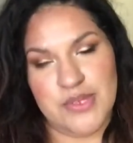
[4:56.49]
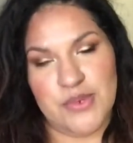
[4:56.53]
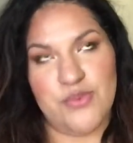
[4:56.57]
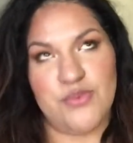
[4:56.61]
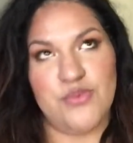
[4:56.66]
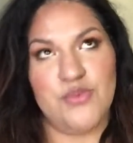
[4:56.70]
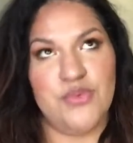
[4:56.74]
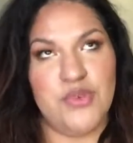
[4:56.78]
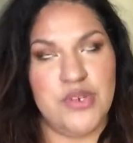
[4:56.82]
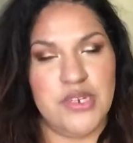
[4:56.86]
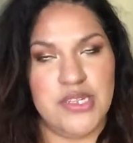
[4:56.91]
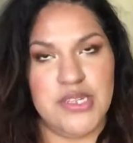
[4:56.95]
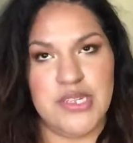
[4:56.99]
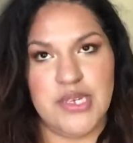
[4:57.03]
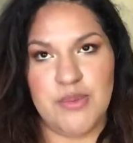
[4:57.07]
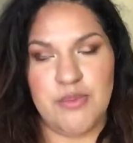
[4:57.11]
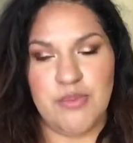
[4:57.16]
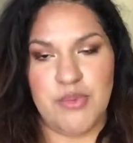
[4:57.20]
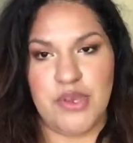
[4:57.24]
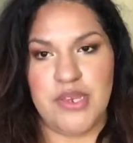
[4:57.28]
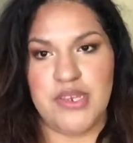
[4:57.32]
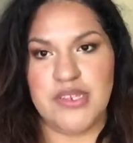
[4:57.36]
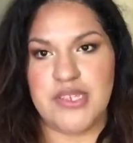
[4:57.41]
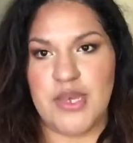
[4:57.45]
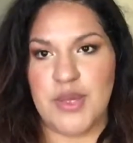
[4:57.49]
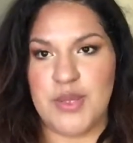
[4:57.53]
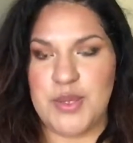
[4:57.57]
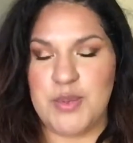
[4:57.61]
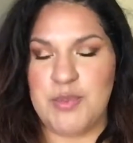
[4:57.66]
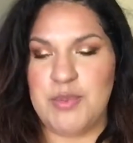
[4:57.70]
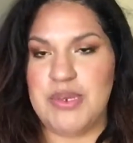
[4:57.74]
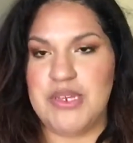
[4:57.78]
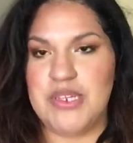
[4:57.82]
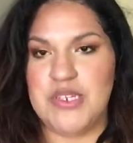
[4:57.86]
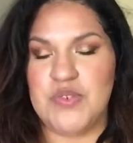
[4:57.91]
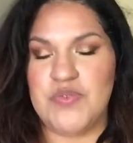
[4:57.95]
It really brings out the
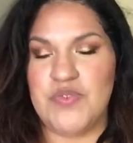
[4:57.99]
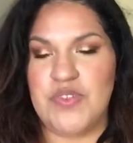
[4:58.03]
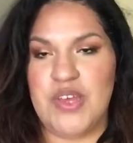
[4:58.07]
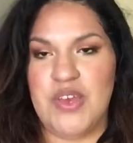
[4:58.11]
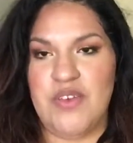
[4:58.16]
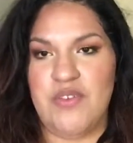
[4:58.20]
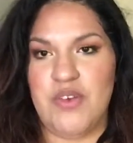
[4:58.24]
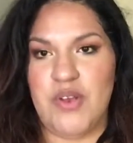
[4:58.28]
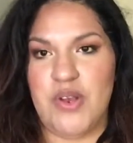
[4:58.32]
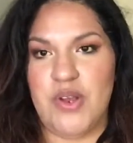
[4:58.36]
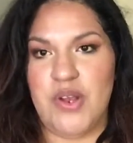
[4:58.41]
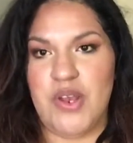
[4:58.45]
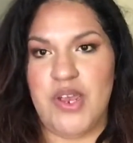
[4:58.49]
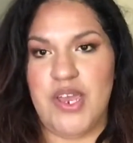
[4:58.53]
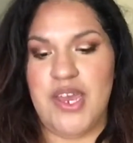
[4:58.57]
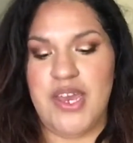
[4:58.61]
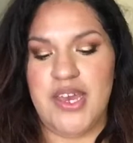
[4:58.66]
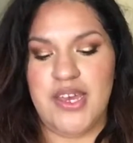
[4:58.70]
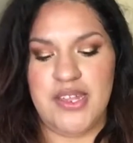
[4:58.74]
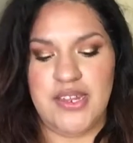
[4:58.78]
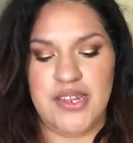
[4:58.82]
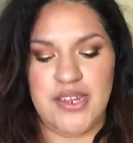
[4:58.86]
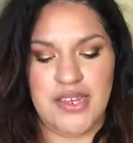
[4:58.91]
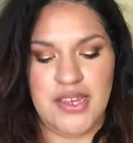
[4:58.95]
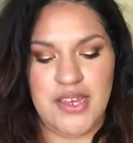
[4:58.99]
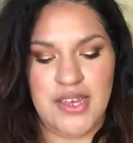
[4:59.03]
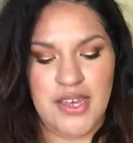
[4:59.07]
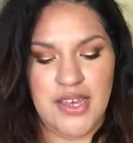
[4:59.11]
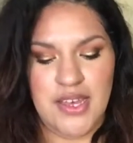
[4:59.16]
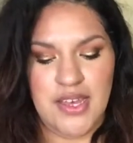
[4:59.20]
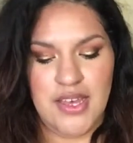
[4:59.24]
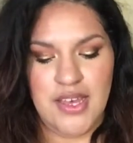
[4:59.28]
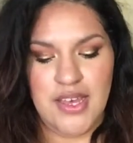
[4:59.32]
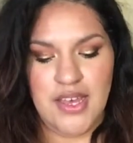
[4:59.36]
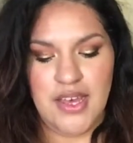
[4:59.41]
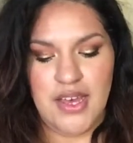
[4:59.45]
peach flavor and
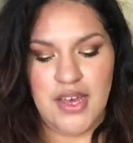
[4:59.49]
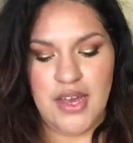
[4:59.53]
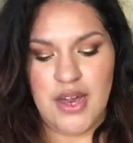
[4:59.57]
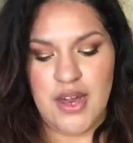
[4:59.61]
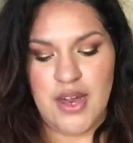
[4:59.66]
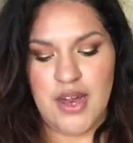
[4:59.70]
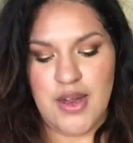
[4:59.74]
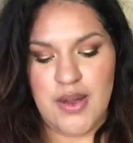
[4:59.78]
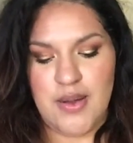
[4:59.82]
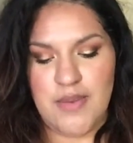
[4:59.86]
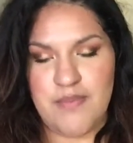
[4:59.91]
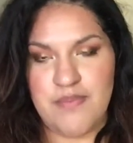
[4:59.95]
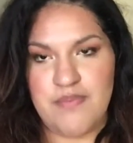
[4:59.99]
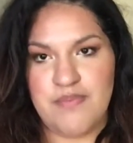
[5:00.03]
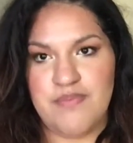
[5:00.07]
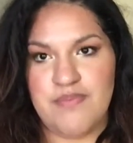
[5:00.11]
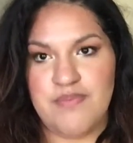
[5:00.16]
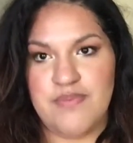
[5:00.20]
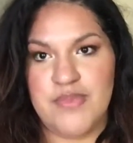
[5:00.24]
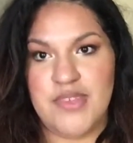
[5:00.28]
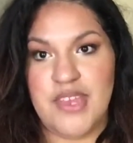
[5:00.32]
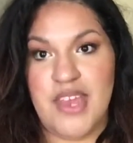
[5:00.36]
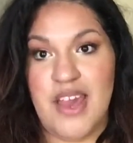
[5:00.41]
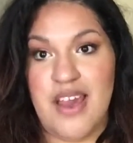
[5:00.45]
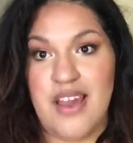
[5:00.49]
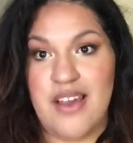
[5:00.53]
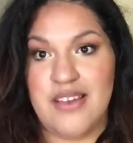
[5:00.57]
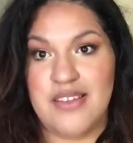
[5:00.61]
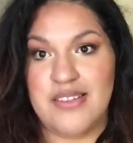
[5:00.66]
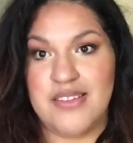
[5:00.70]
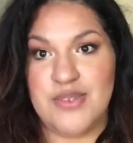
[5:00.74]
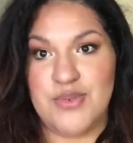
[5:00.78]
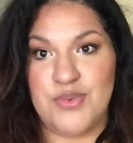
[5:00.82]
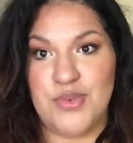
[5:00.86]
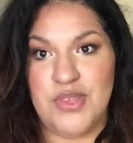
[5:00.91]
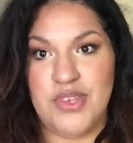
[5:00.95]
um, yeah,
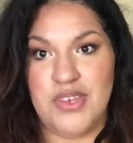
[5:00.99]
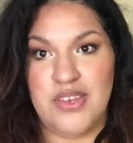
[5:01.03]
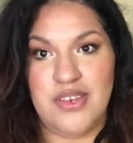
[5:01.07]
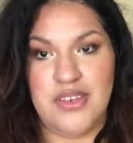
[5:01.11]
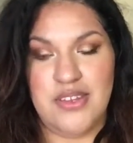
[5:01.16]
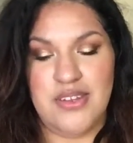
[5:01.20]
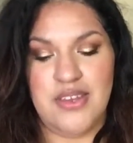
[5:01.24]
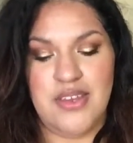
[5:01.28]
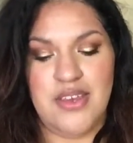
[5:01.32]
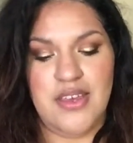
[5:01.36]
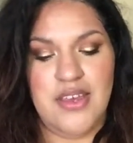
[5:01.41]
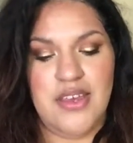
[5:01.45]
it's really good.